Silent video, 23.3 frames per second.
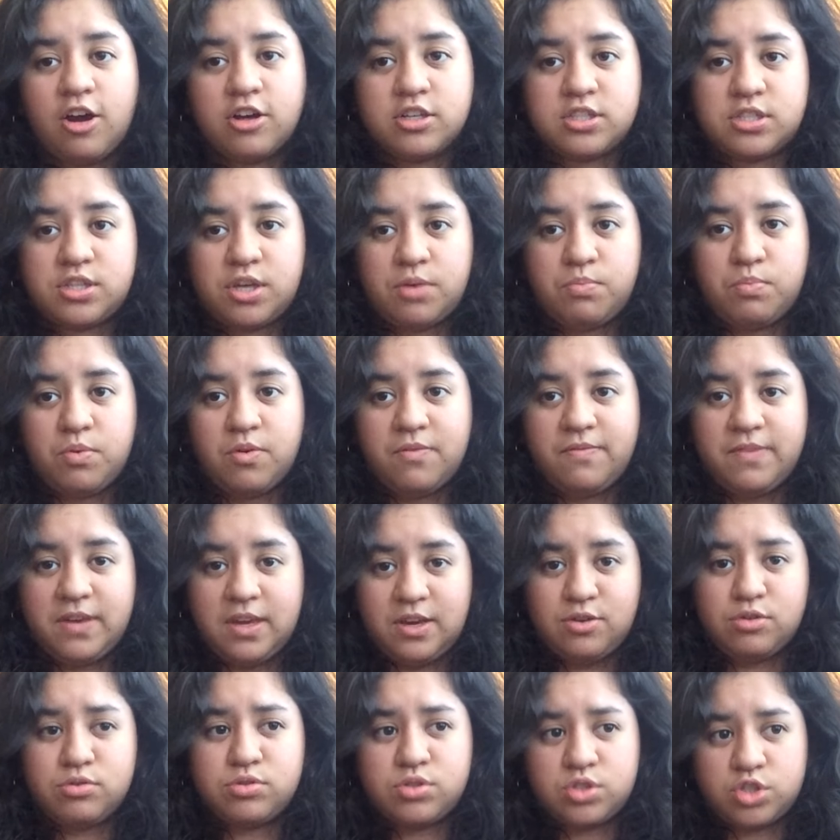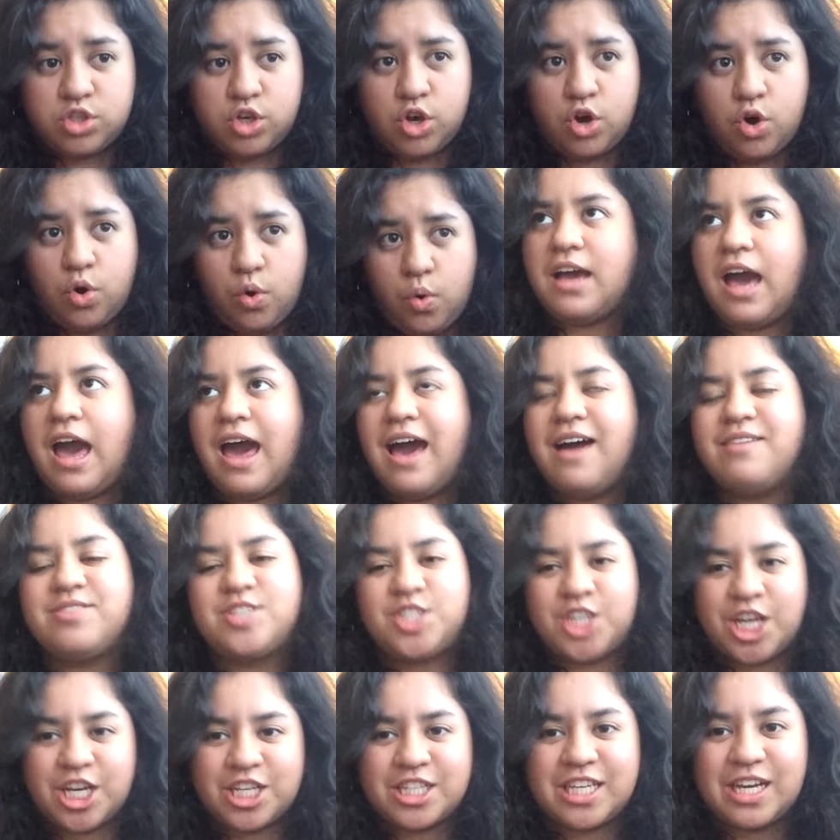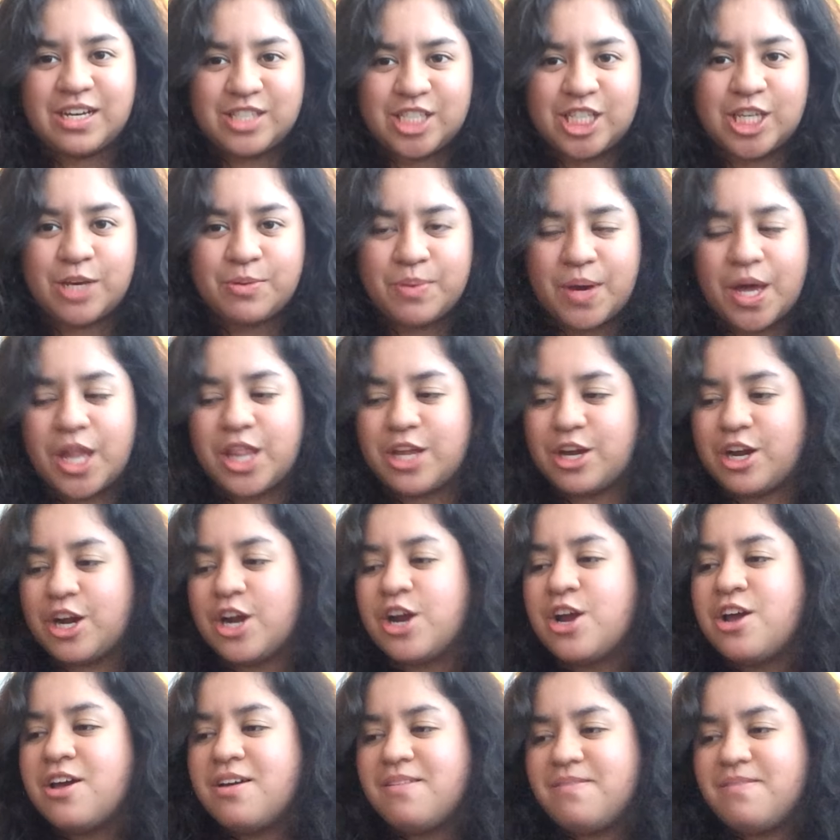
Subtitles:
heard some reviews. So I have checked out some other